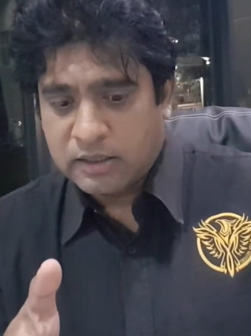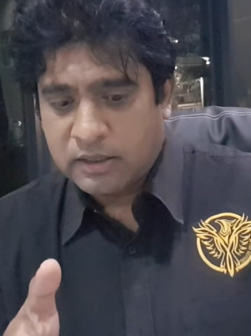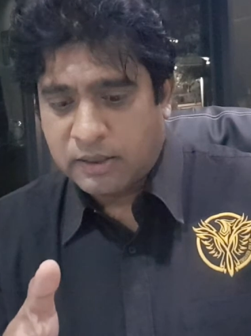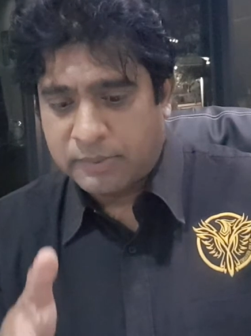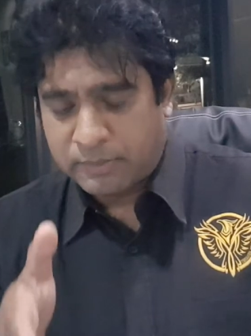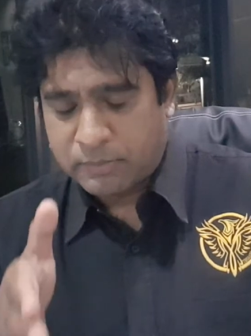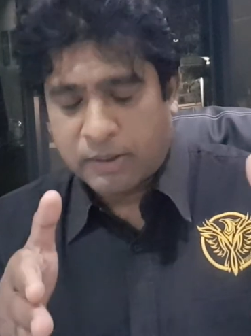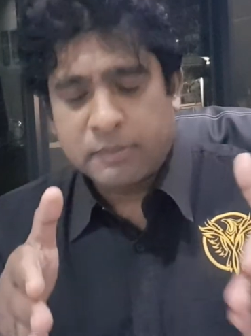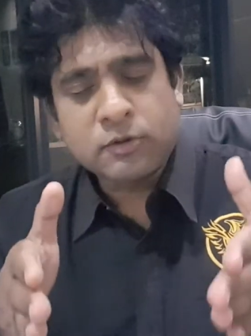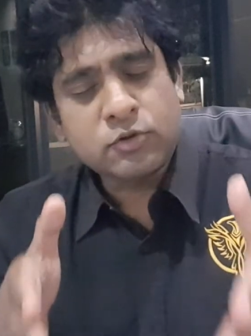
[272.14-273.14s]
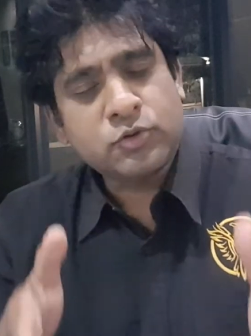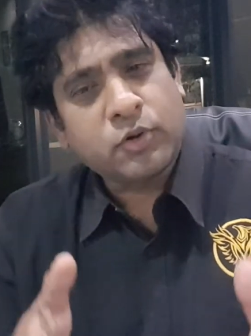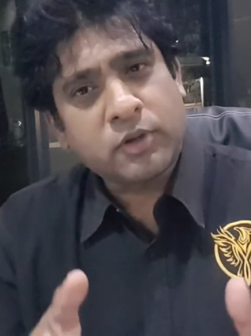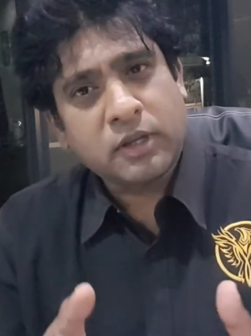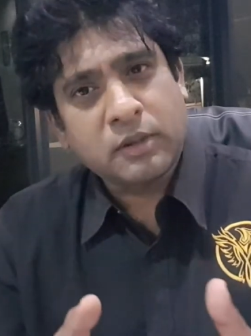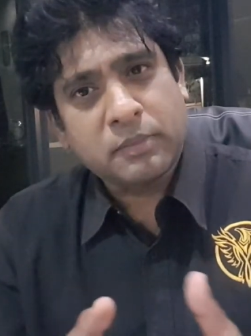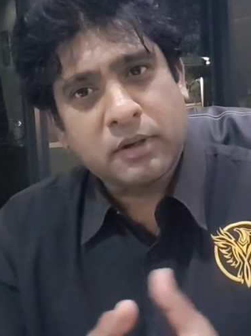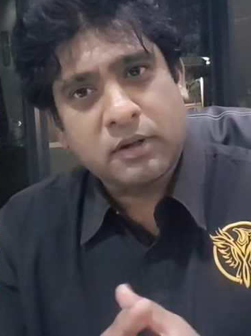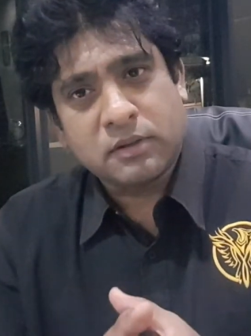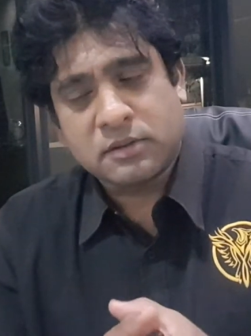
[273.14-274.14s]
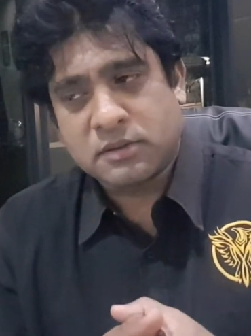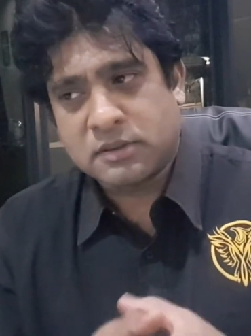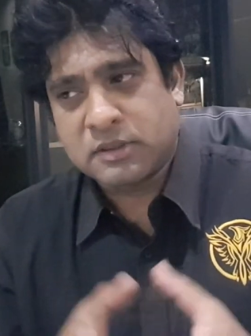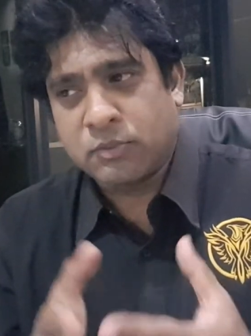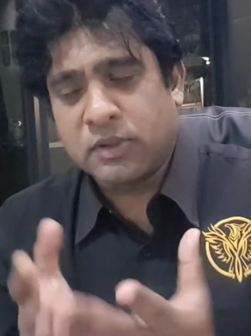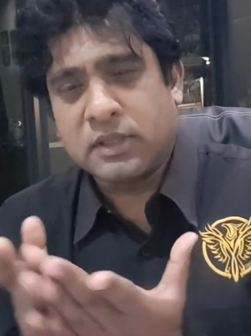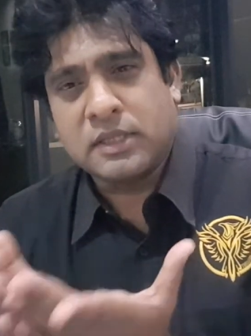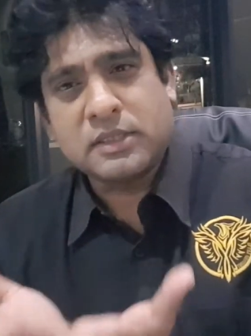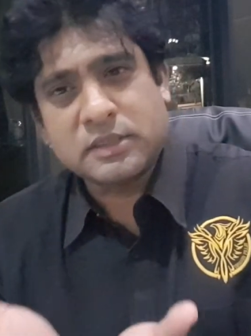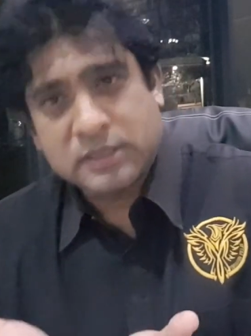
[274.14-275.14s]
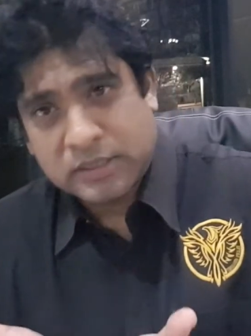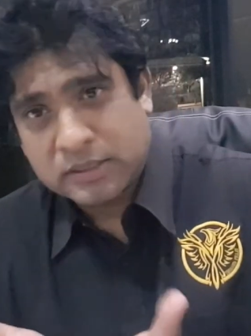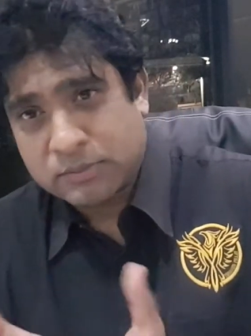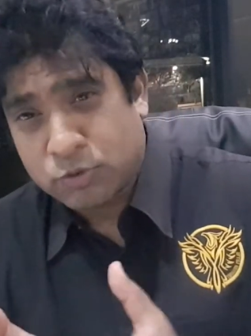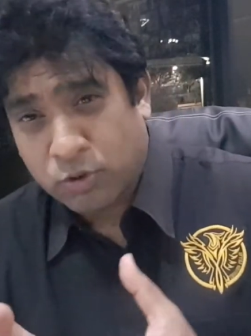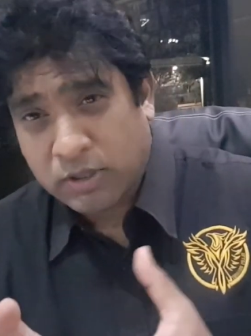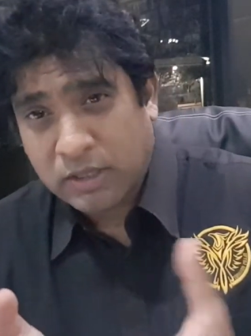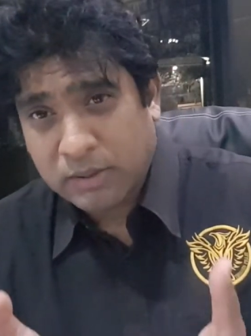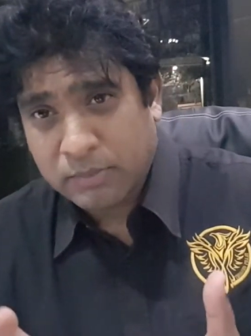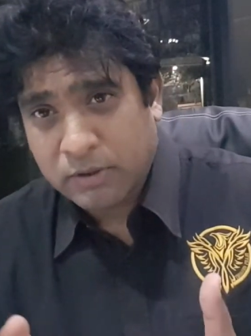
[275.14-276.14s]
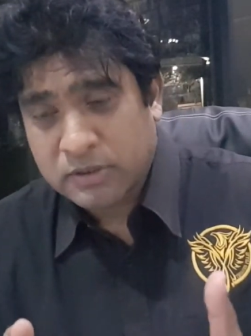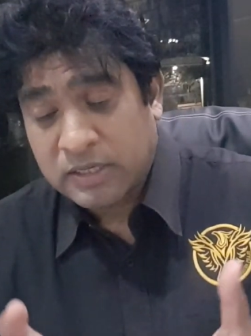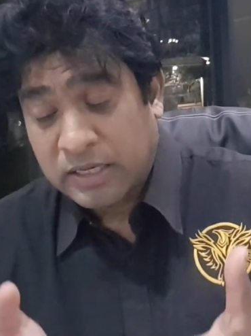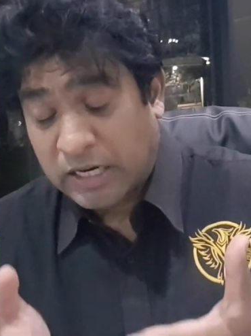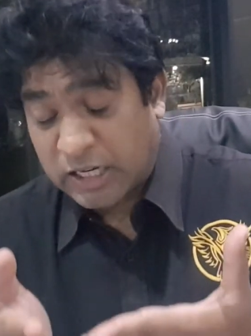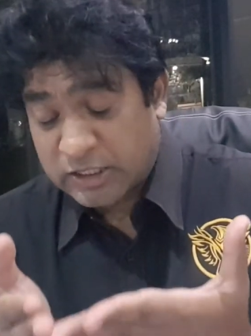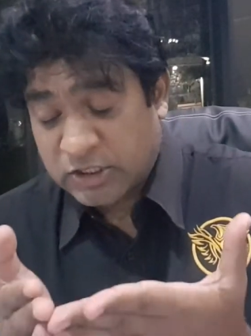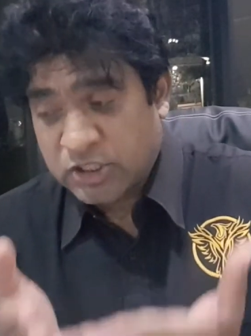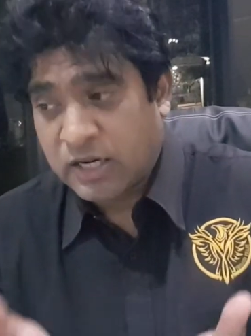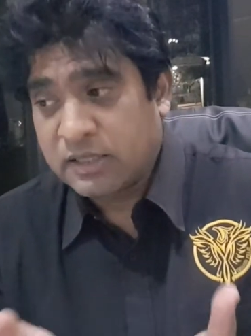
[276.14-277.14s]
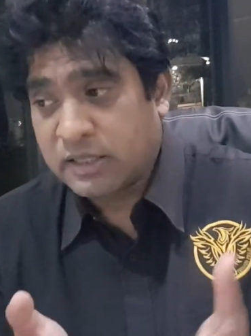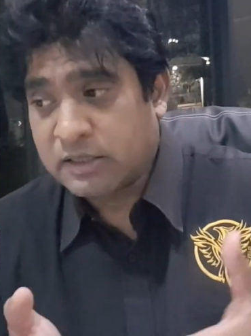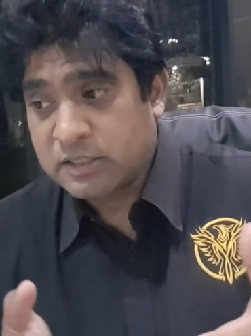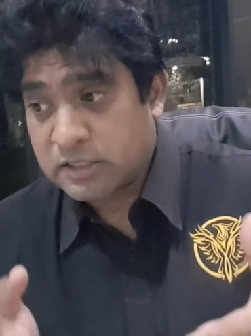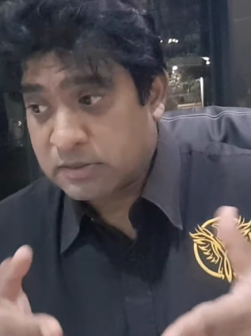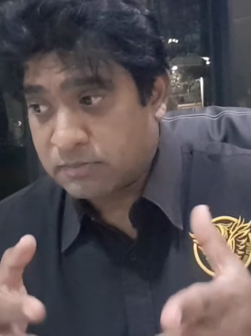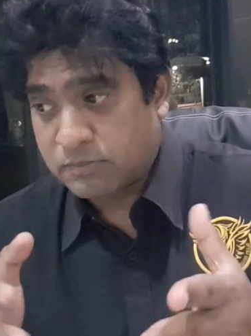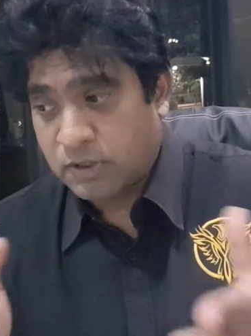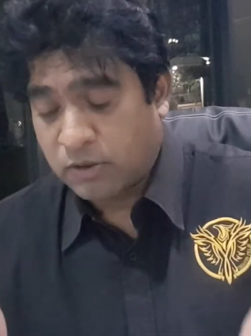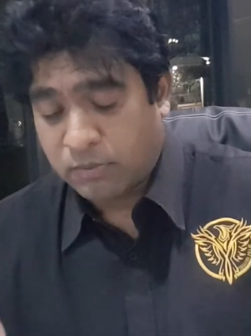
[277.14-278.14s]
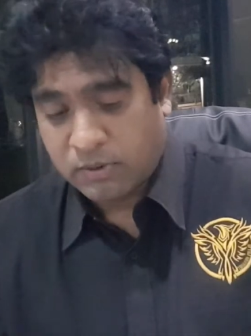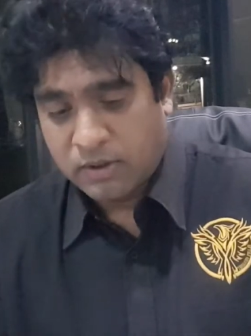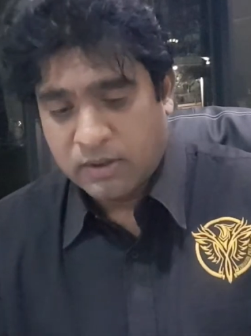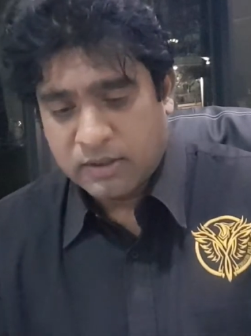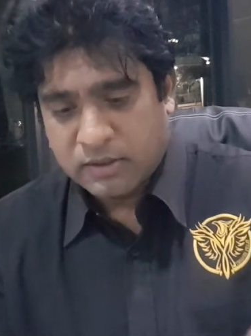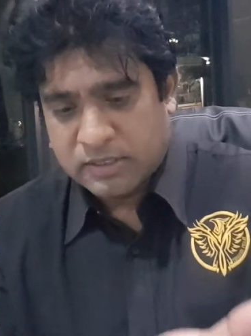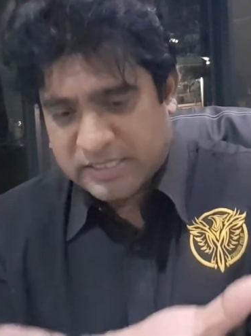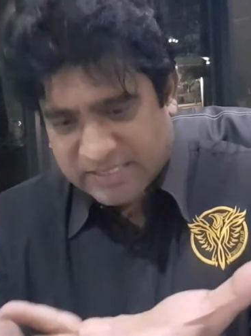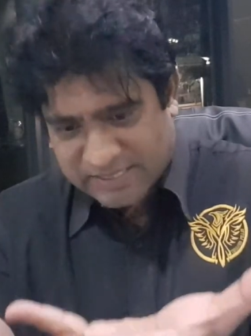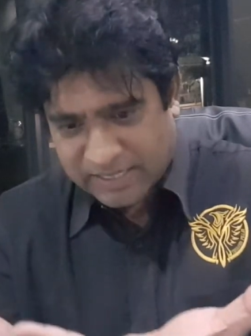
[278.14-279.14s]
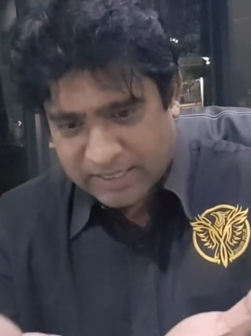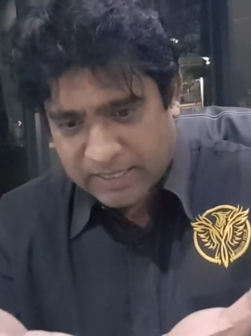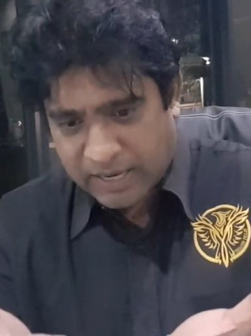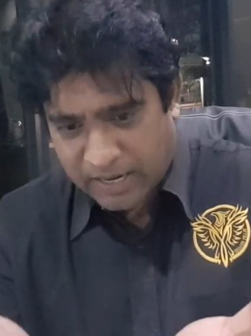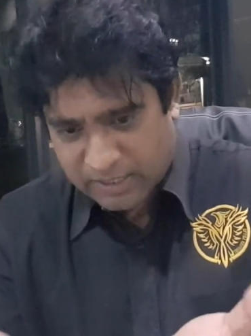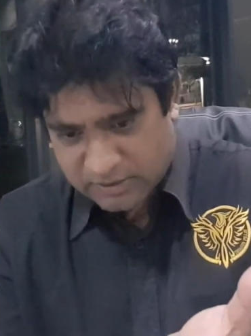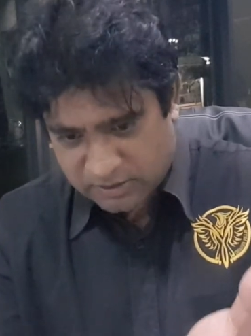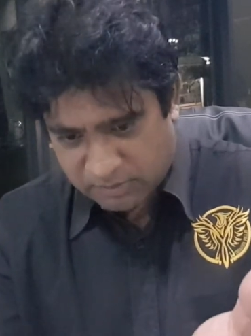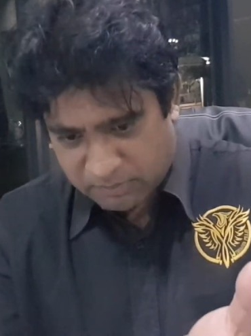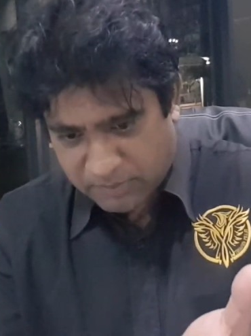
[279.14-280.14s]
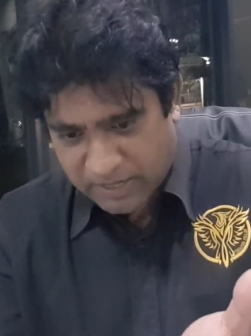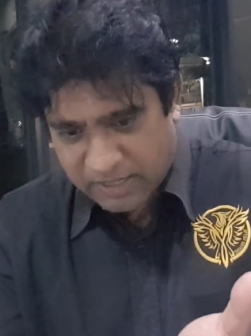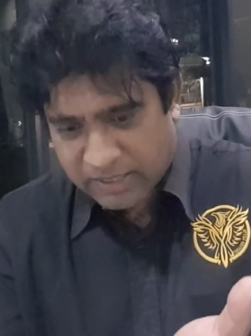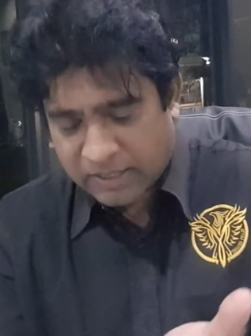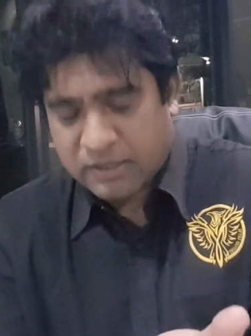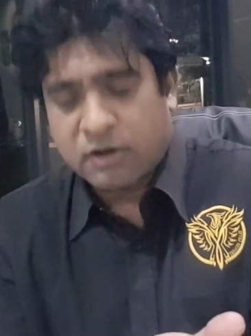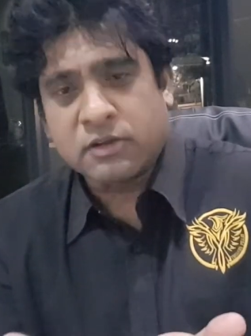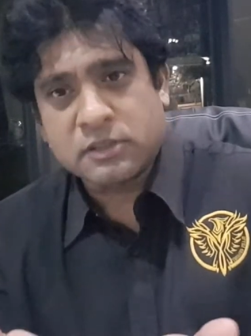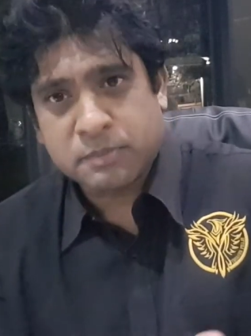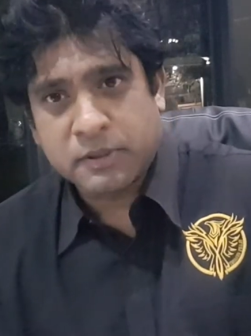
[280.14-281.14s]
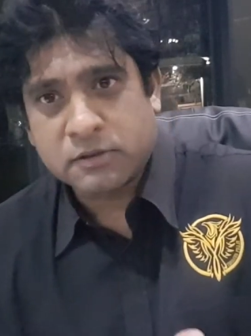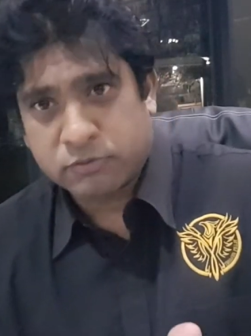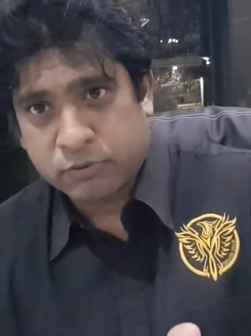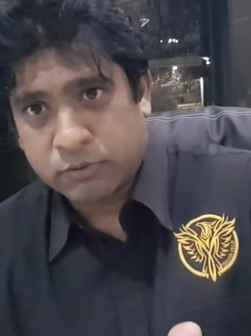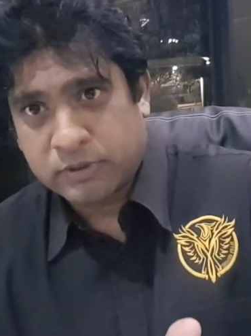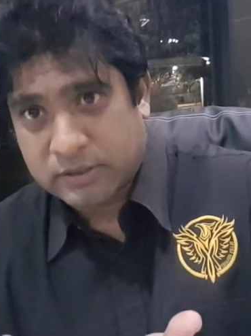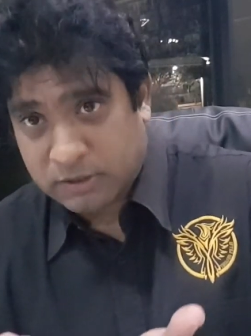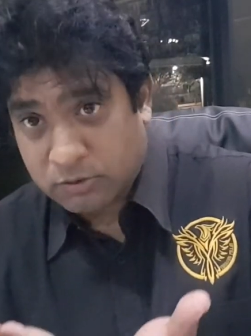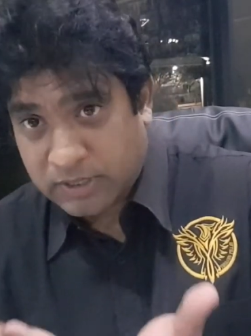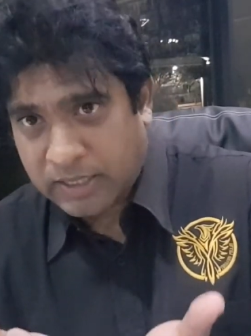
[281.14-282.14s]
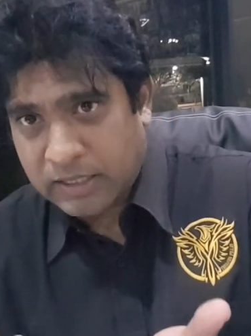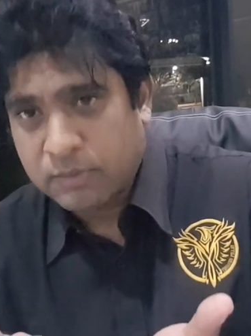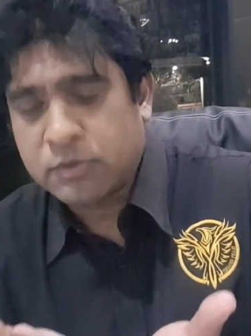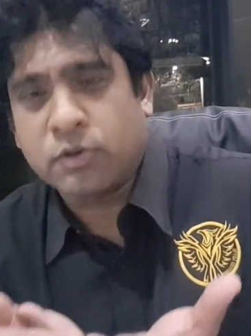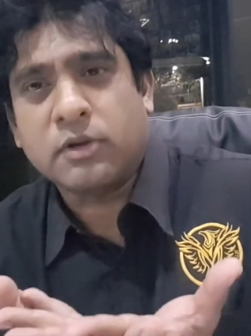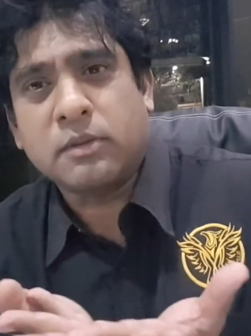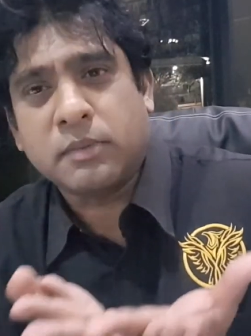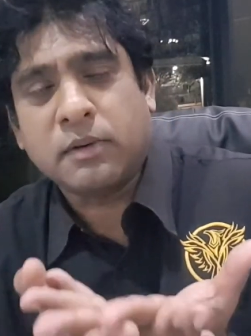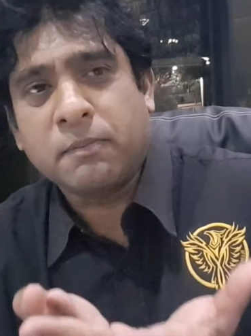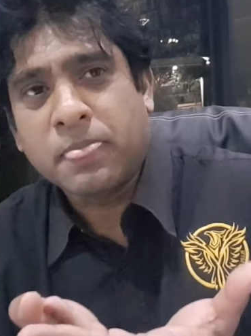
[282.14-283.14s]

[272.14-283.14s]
I'm not talking about someone, a teen. I'm talking about a child that just, these tiny hands can barely get around this plate of food. That's how tiny I'm talking about.